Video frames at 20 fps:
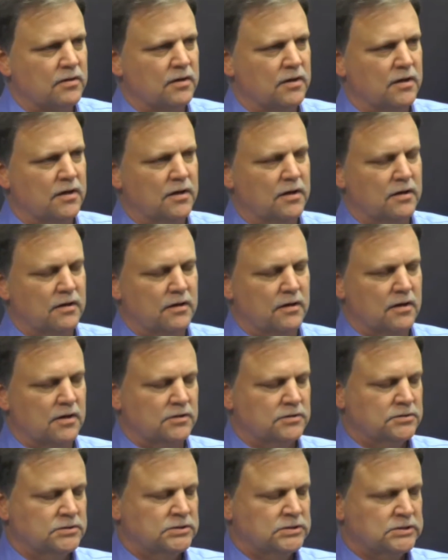And,
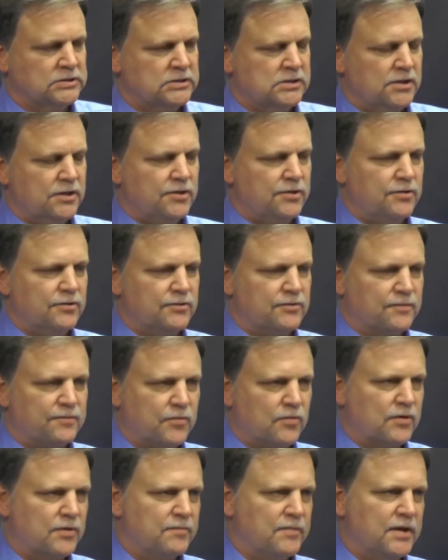you know, it's a
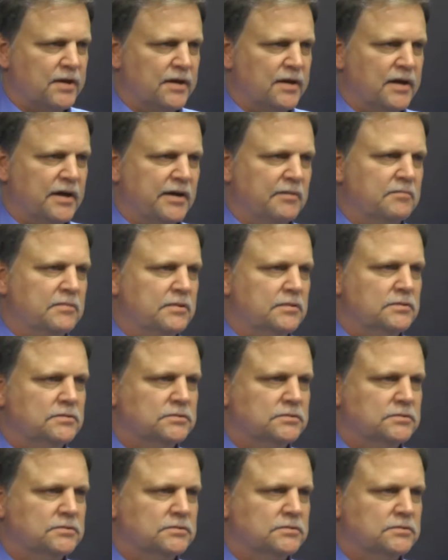40-minute game.